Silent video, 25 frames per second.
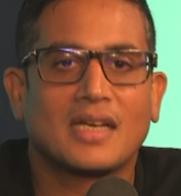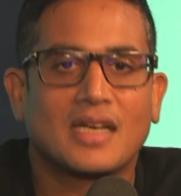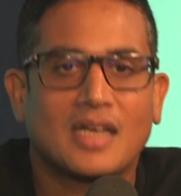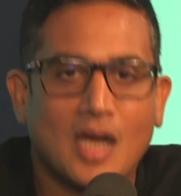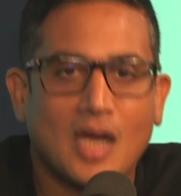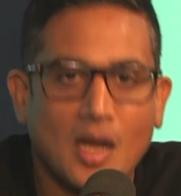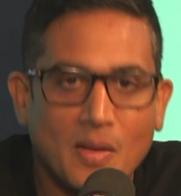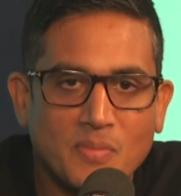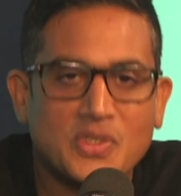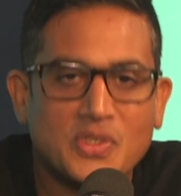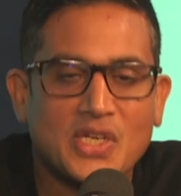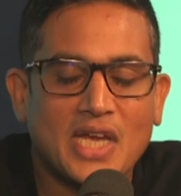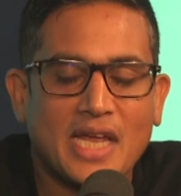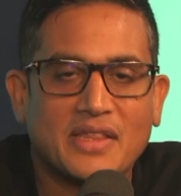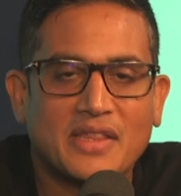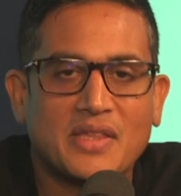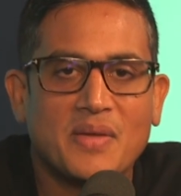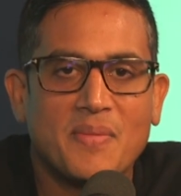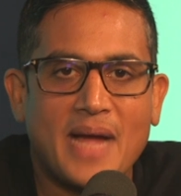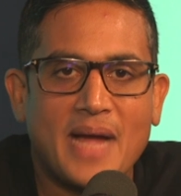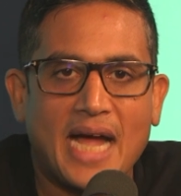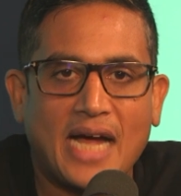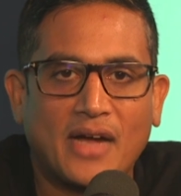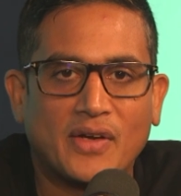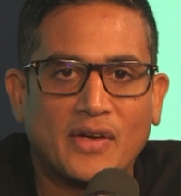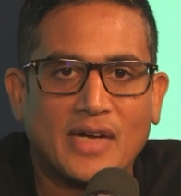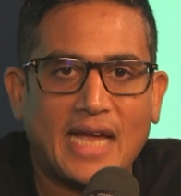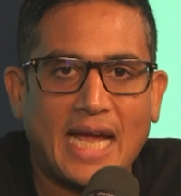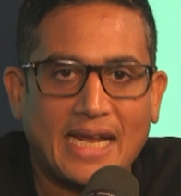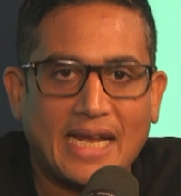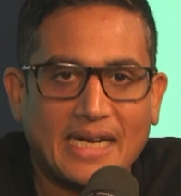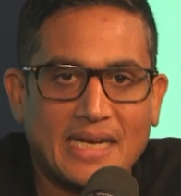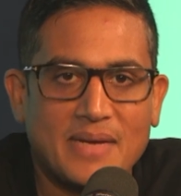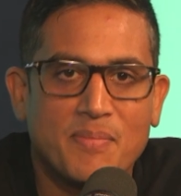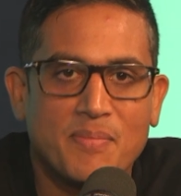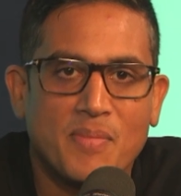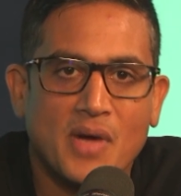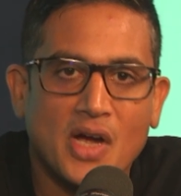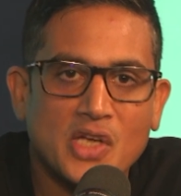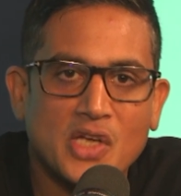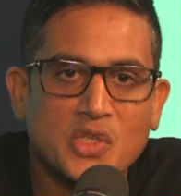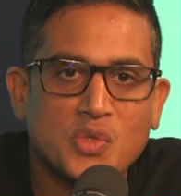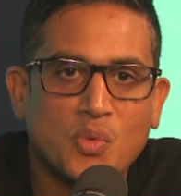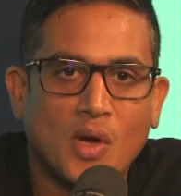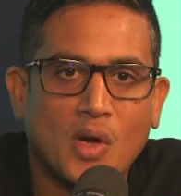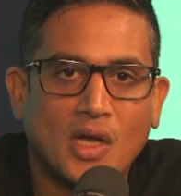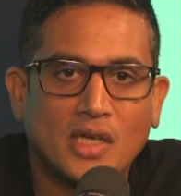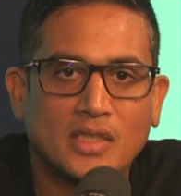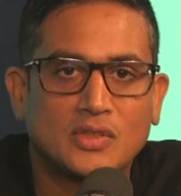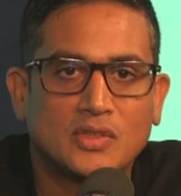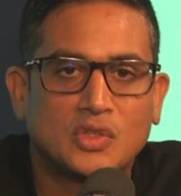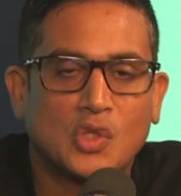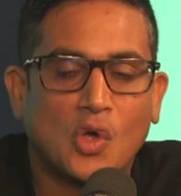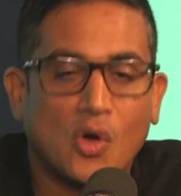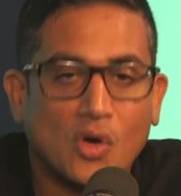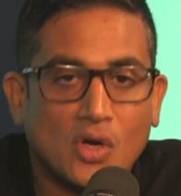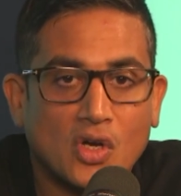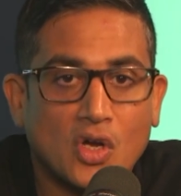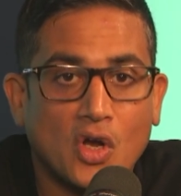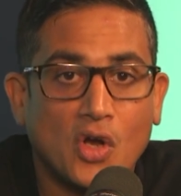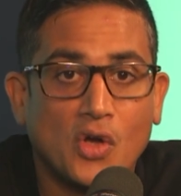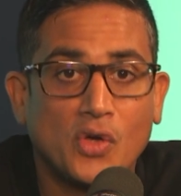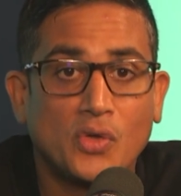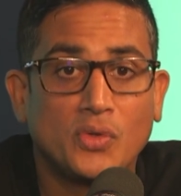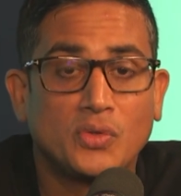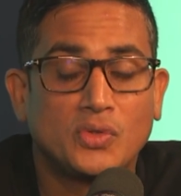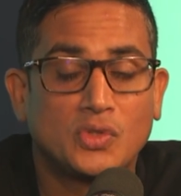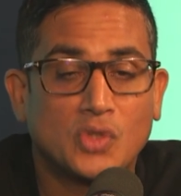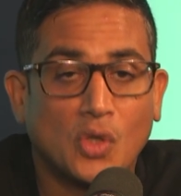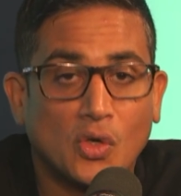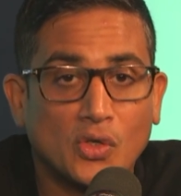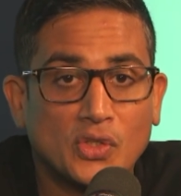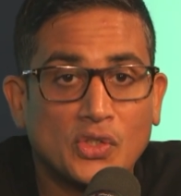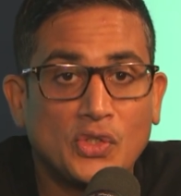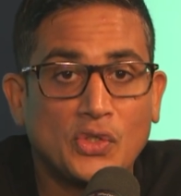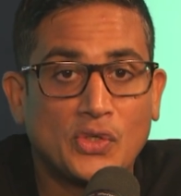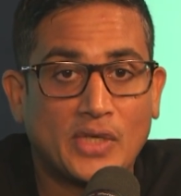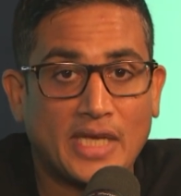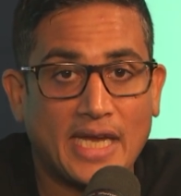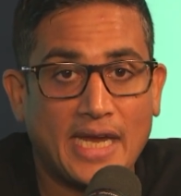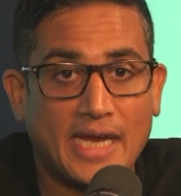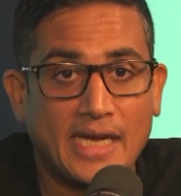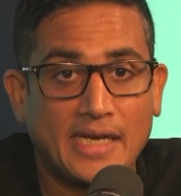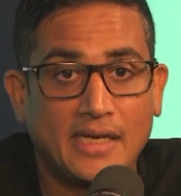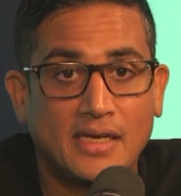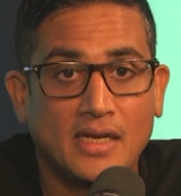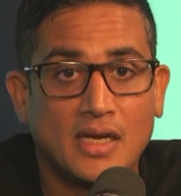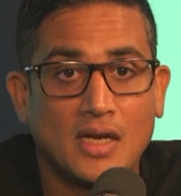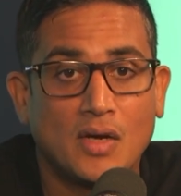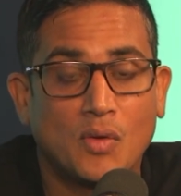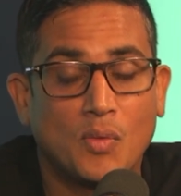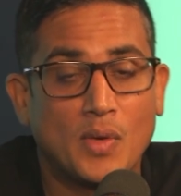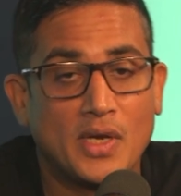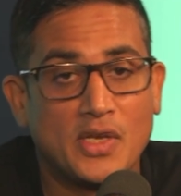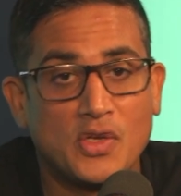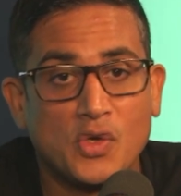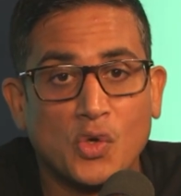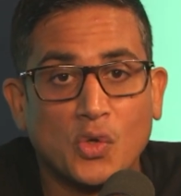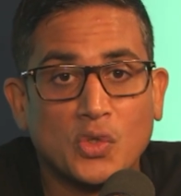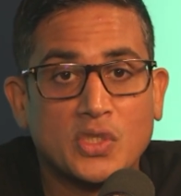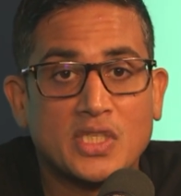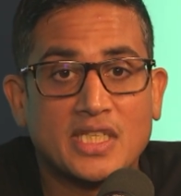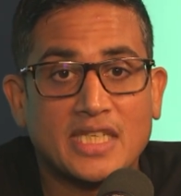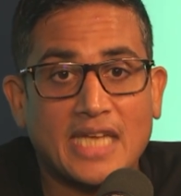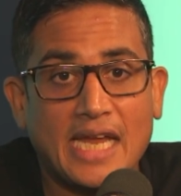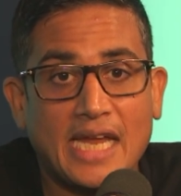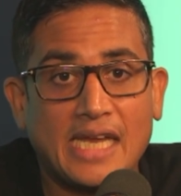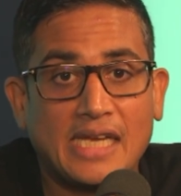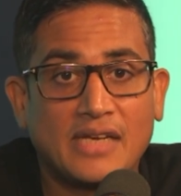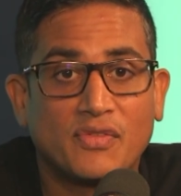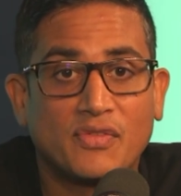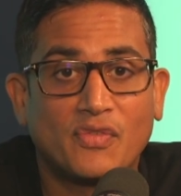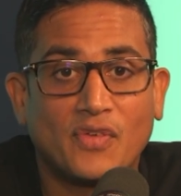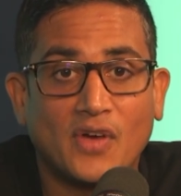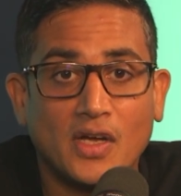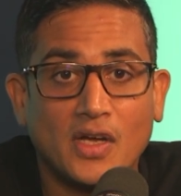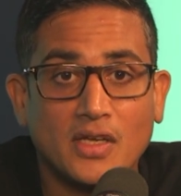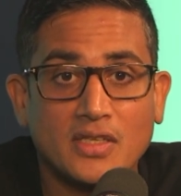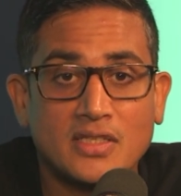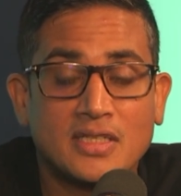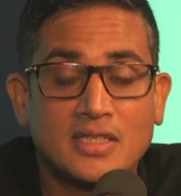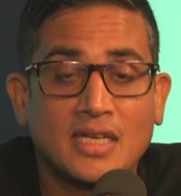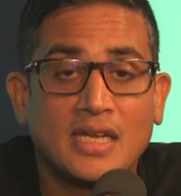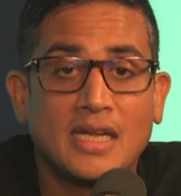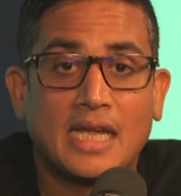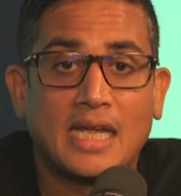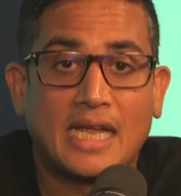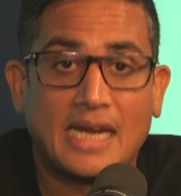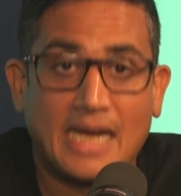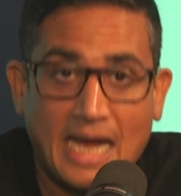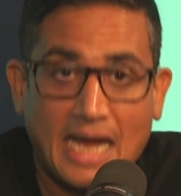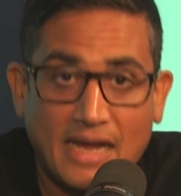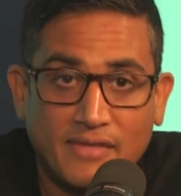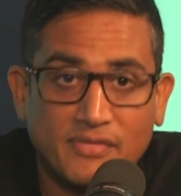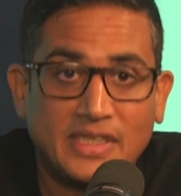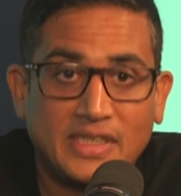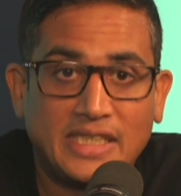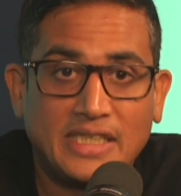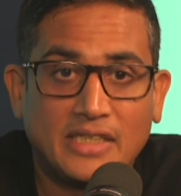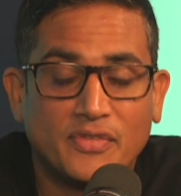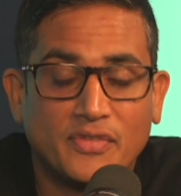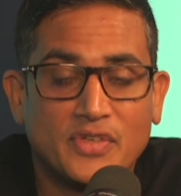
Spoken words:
Come check them out at emergeone.co.uk when you're scaling fast and have need of a